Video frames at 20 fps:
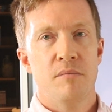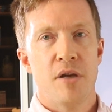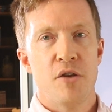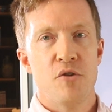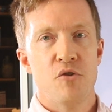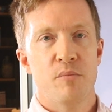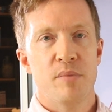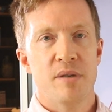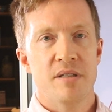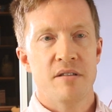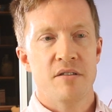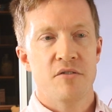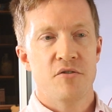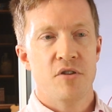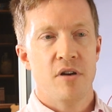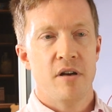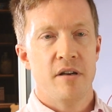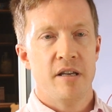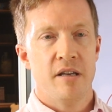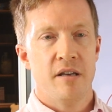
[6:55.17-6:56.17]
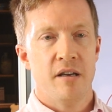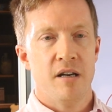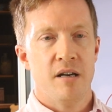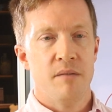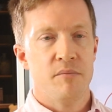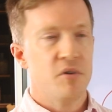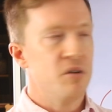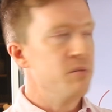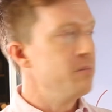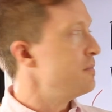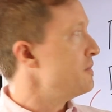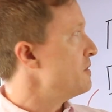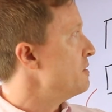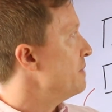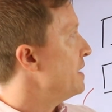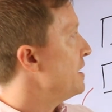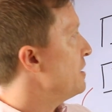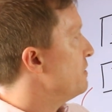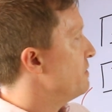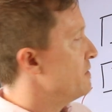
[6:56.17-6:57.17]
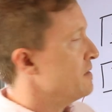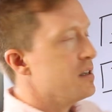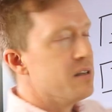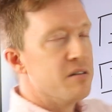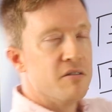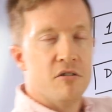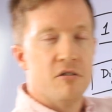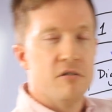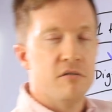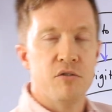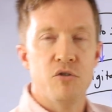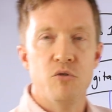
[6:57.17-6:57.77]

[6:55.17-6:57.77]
in your business journey, um, you, you may offer this, you,